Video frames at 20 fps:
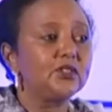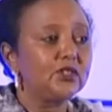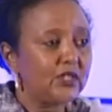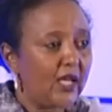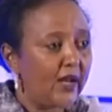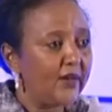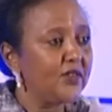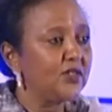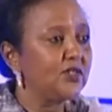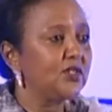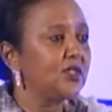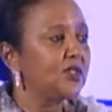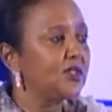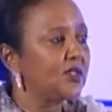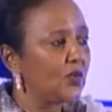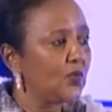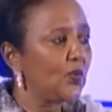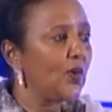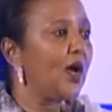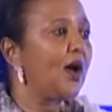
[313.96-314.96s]
challenges
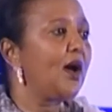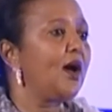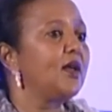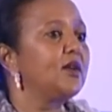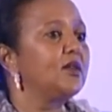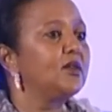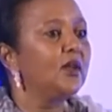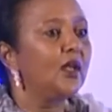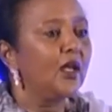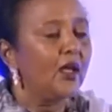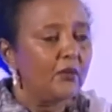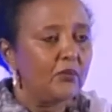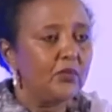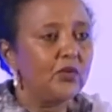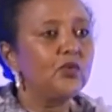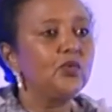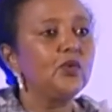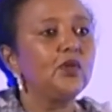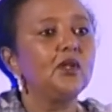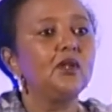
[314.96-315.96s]
that we had
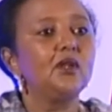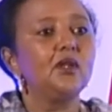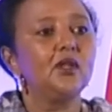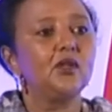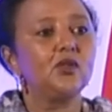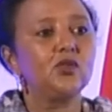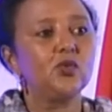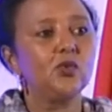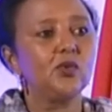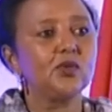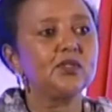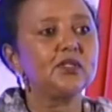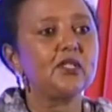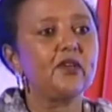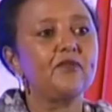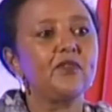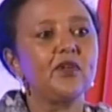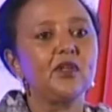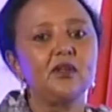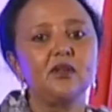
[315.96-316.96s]
between
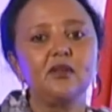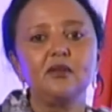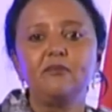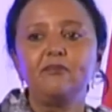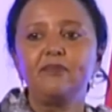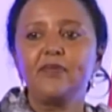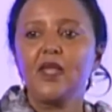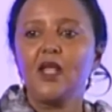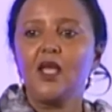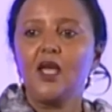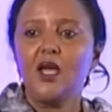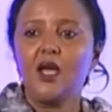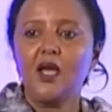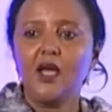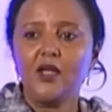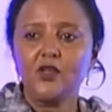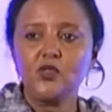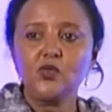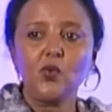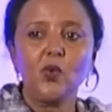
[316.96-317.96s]
2007,
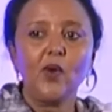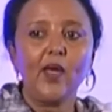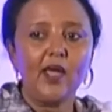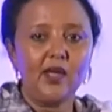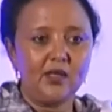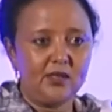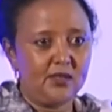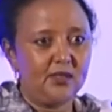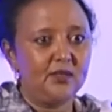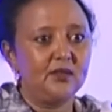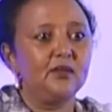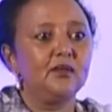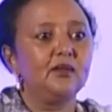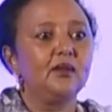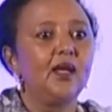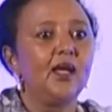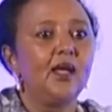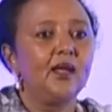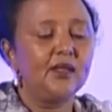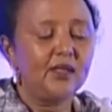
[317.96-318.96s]
2008.
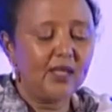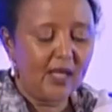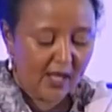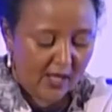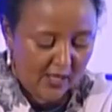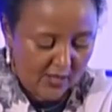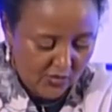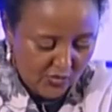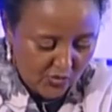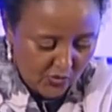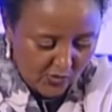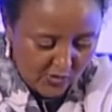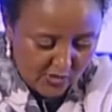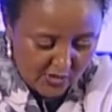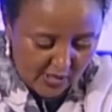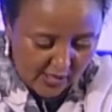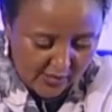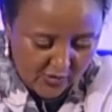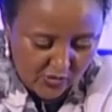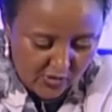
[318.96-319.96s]
Right? So
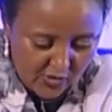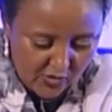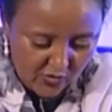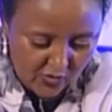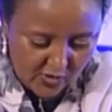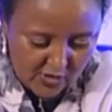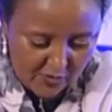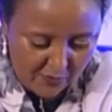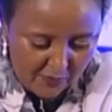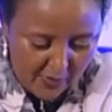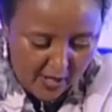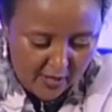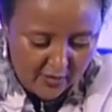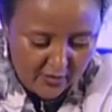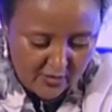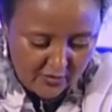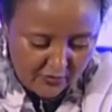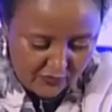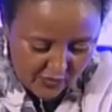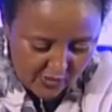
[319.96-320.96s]
it's actually not a
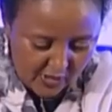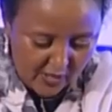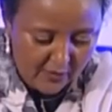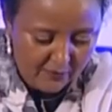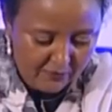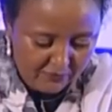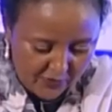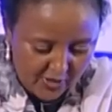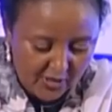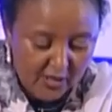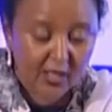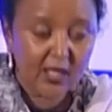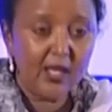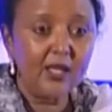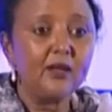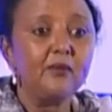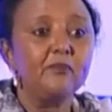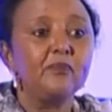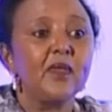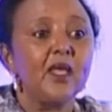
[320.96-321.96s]
bad figure, but
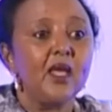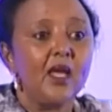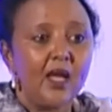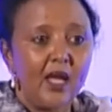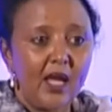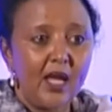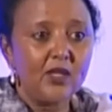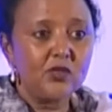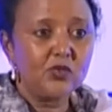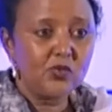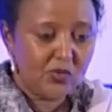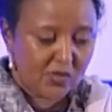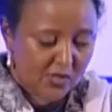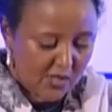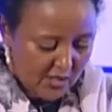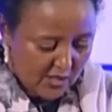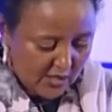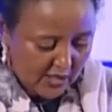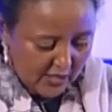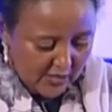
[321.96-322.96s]
again, as was
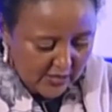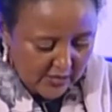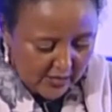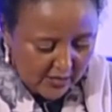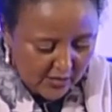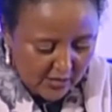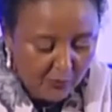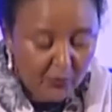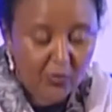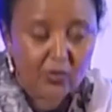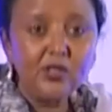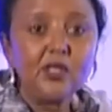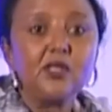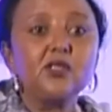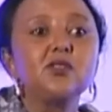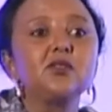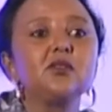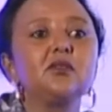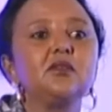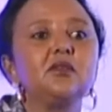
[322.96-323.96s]
indicated, the
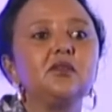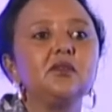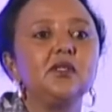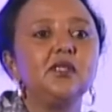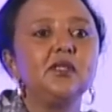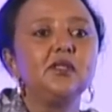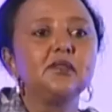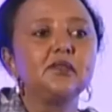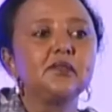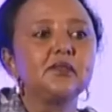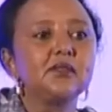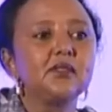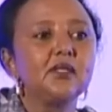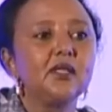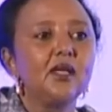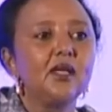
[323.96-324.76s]
potential is